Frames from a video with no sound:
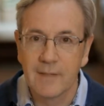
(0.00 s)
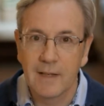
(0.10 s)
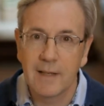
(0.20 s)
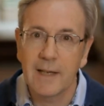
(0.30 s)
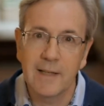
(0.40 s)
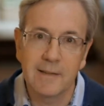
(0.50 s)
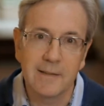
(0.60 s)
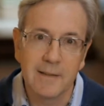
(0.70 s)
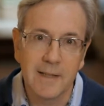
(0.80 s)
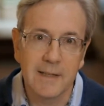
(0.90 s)

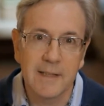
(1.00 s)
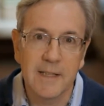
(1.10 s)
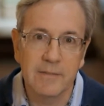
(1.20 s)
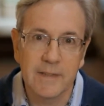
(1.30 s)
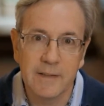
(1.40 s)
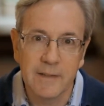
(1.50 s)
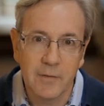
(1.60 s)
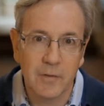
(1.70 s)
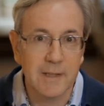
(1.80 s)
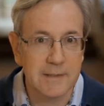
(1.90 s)
Again, King David
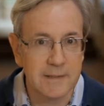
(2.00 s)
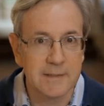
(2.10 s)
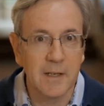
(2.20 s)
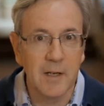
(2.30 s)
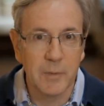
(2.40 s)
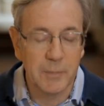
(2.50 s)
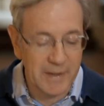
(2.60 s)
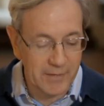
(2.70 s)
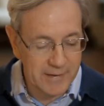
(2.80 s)
writes a psalm about